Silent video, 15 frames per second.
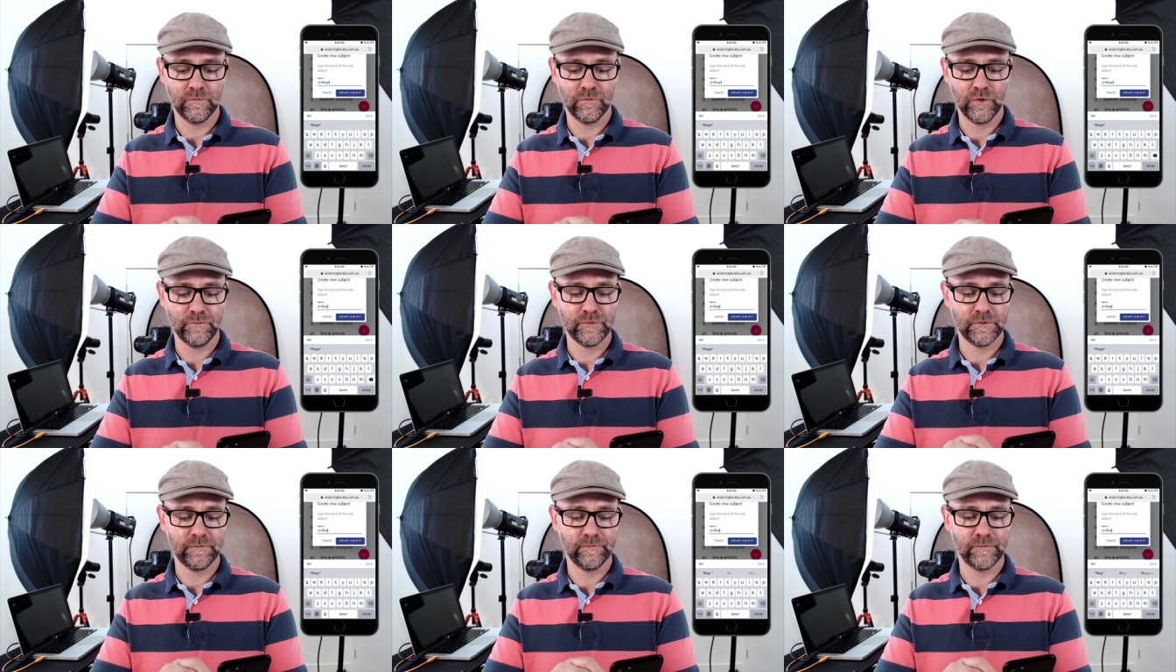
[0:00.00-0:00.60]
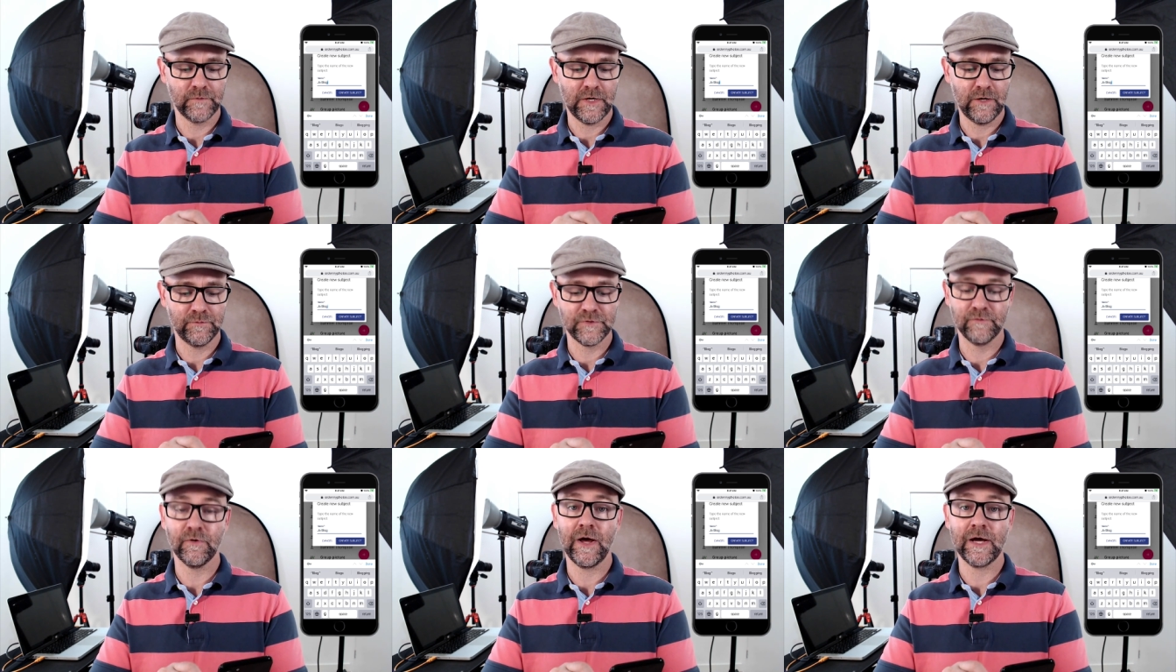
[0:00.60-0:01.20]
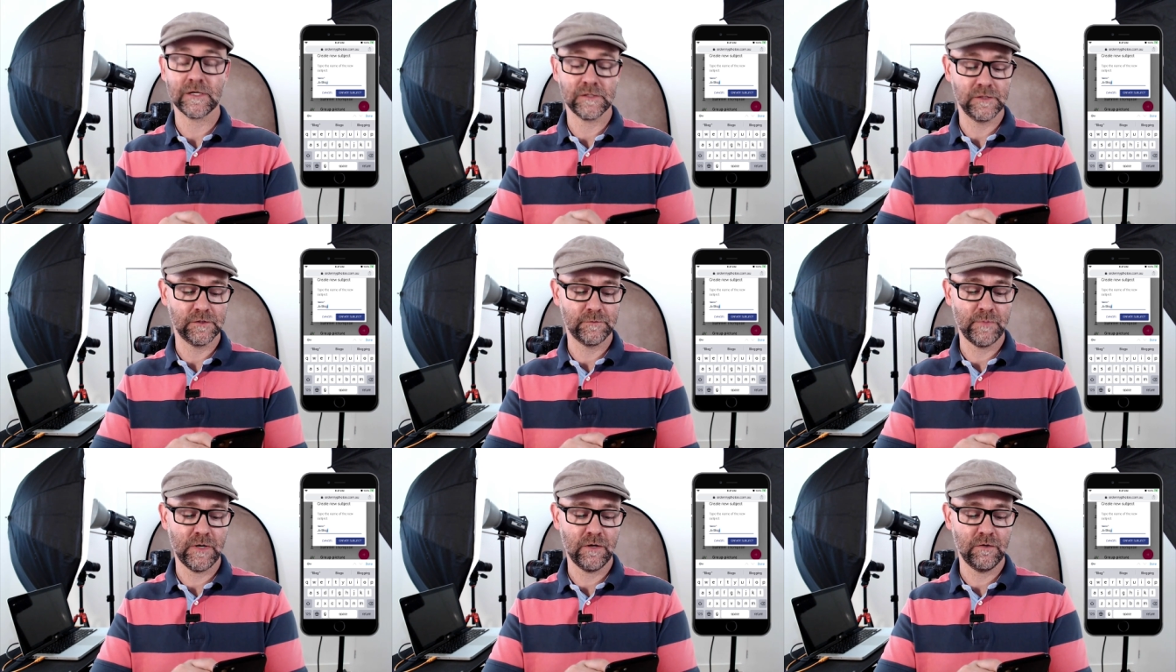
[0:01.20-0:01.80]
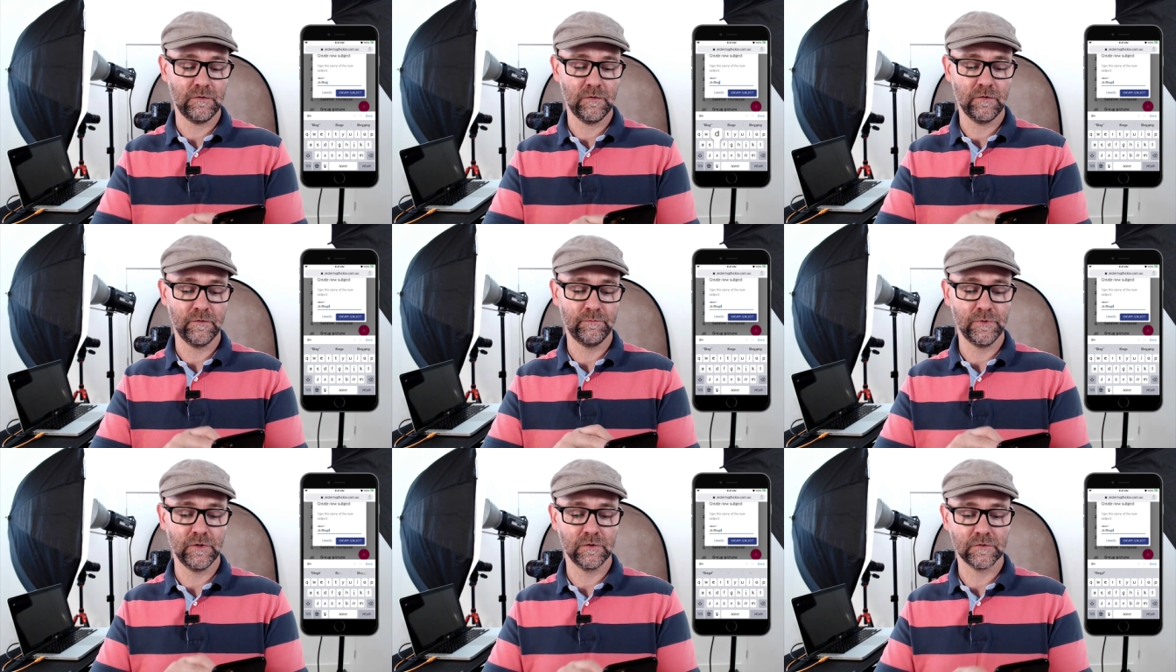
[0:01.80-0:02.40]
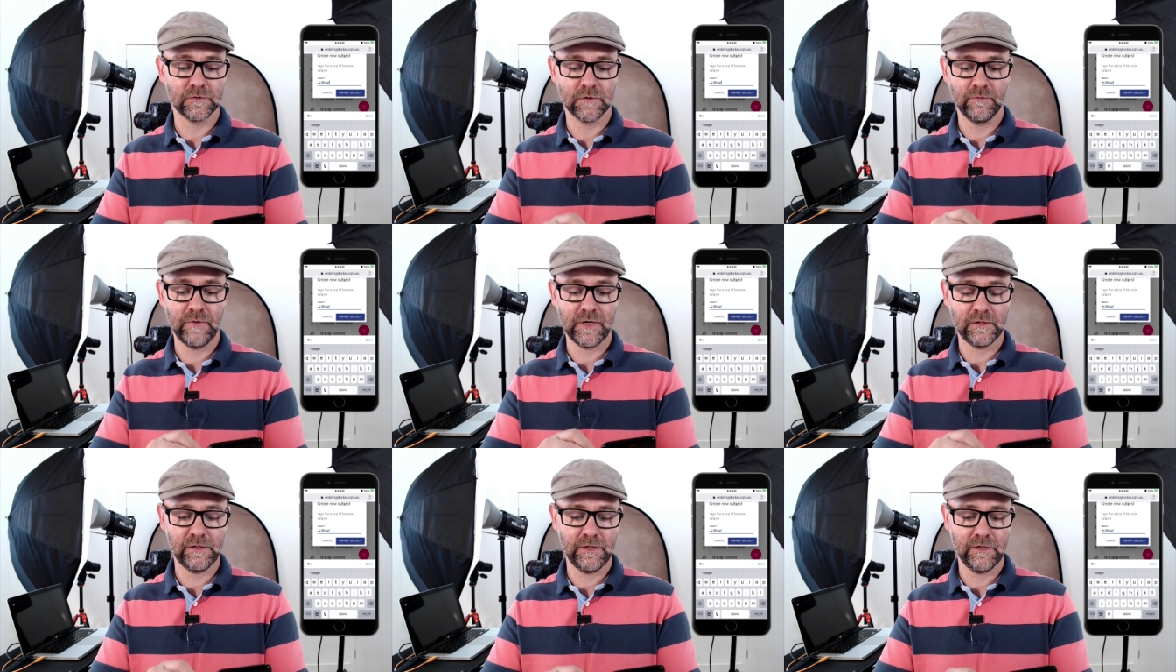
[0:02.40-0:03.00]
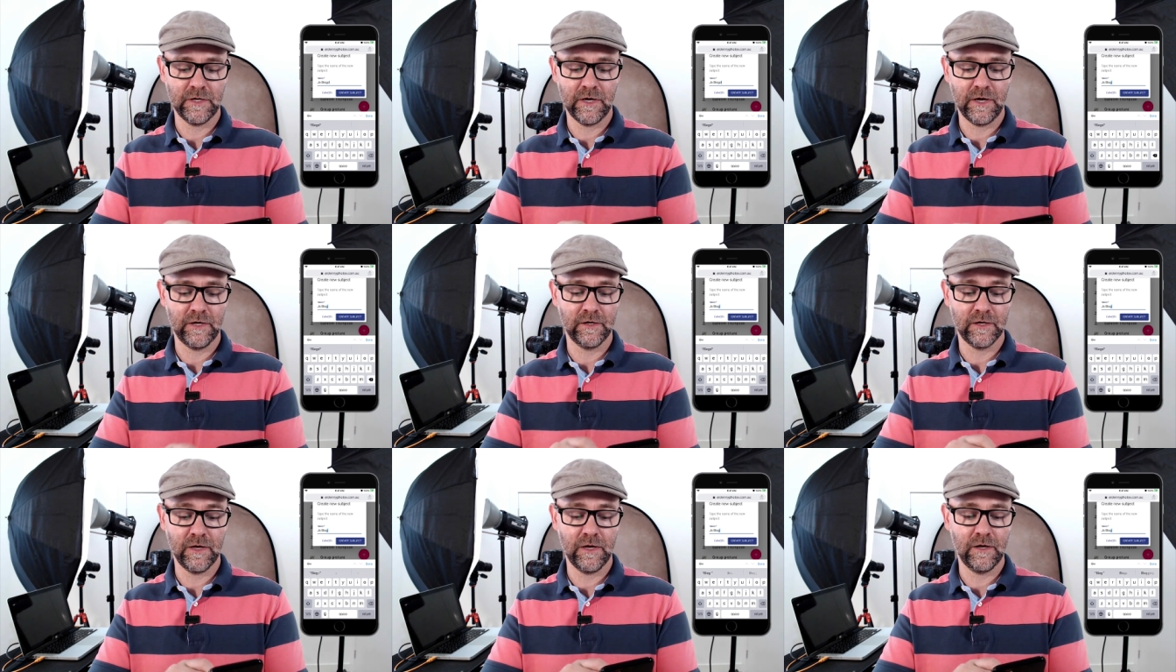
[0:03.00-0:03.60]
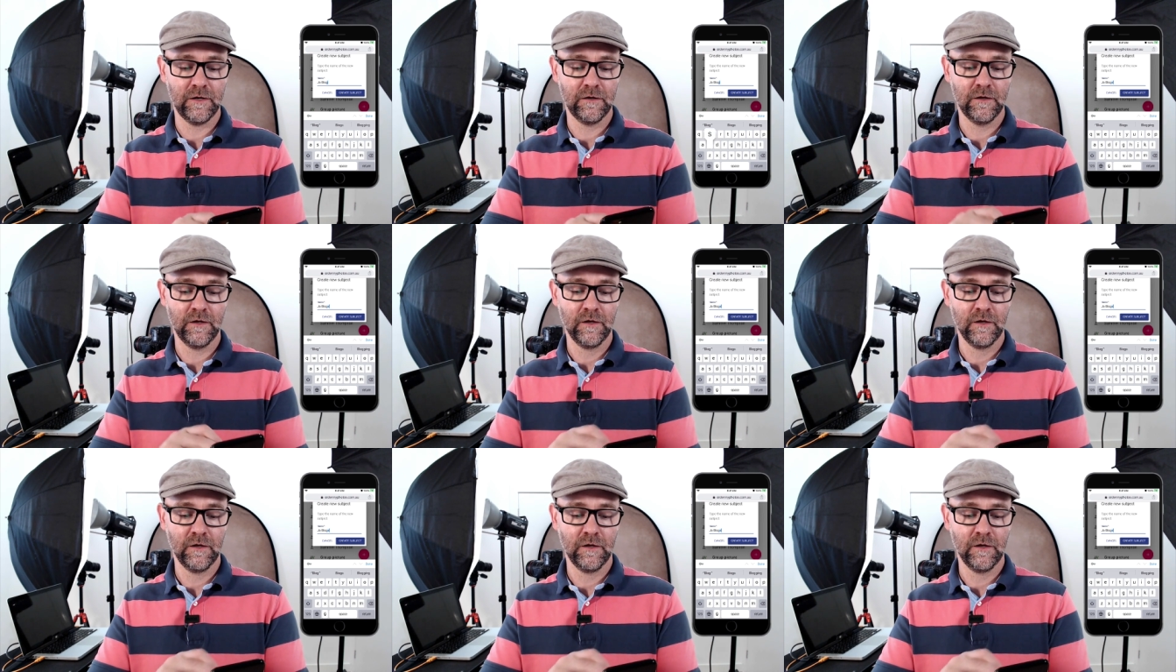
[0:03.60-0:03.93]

Oops, helps if I actually spell blogs correctly. And again,